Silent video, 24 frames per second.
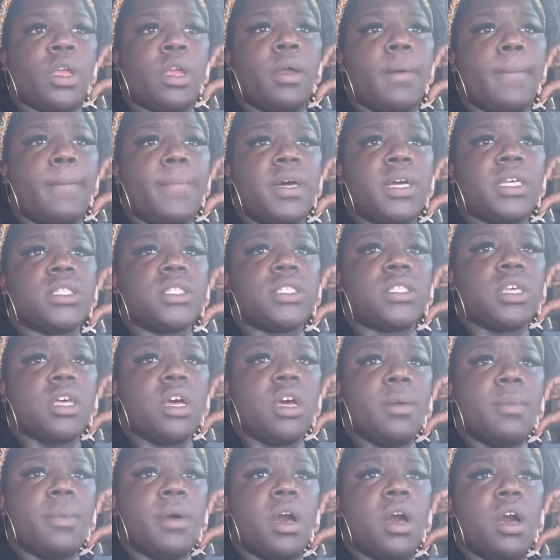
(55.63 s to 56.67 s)
But
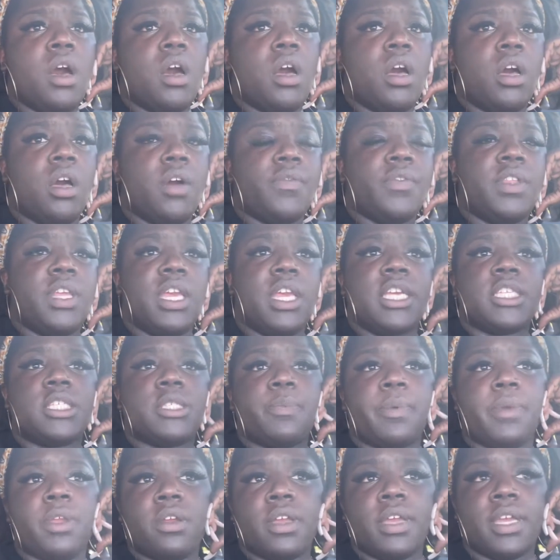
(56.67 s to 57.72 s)
some of the
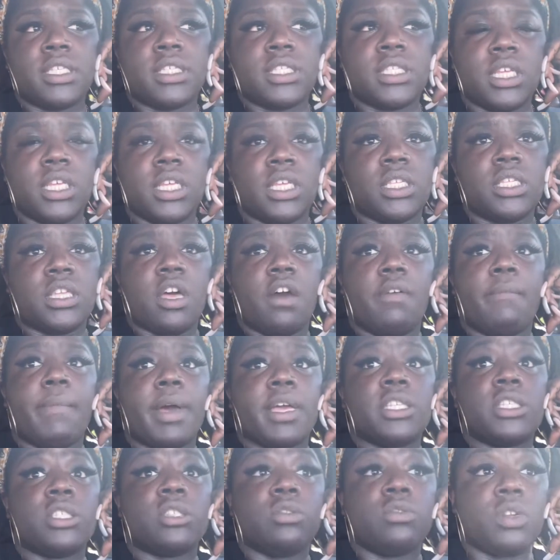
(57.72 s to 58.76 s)
experiences of my
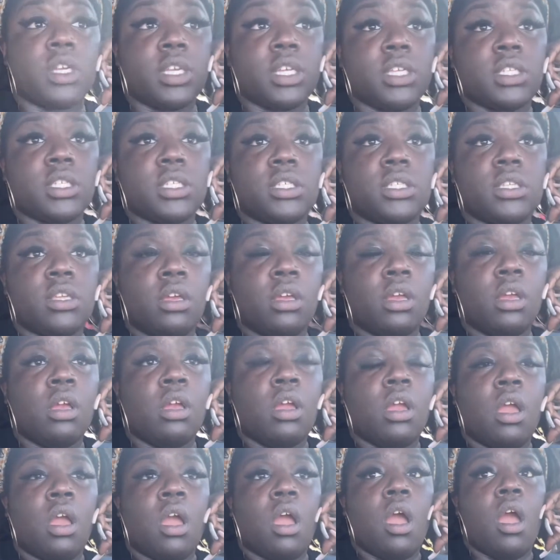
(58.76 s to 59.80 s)
students
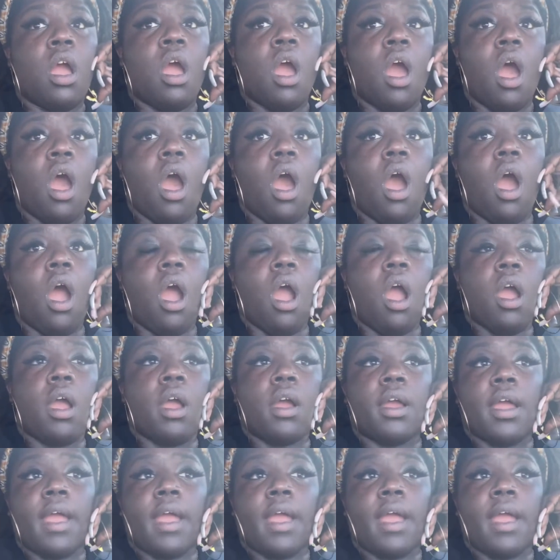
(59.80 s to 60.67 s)
are